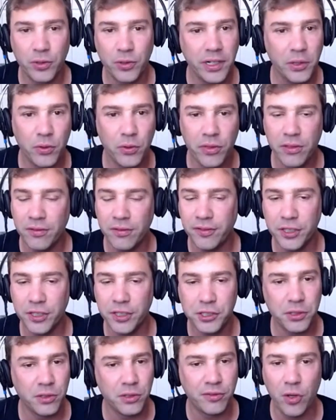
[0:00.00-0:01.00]
really with the
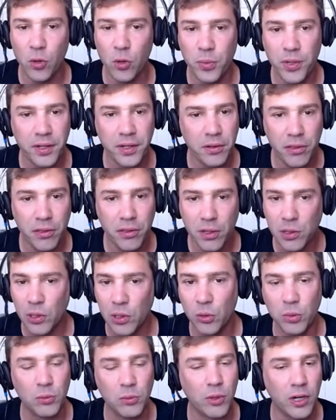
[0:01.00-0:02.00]
vision of opening the
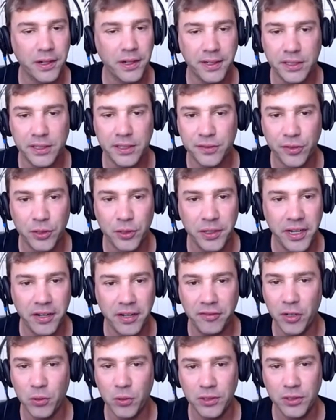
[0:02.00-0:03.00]
global markets for
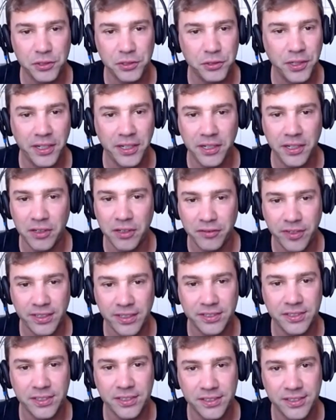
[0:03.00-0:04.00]
everyone to trade and
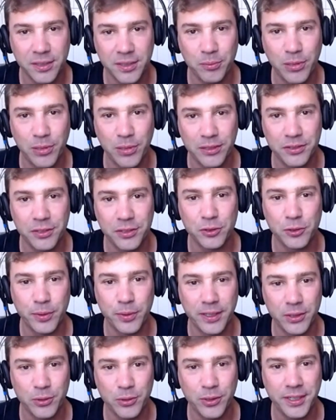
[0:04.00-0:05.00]
invest in a simpler and
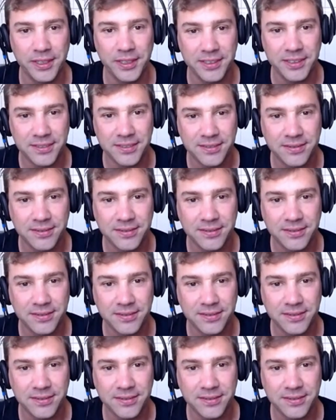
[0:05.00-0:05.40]
transparent way.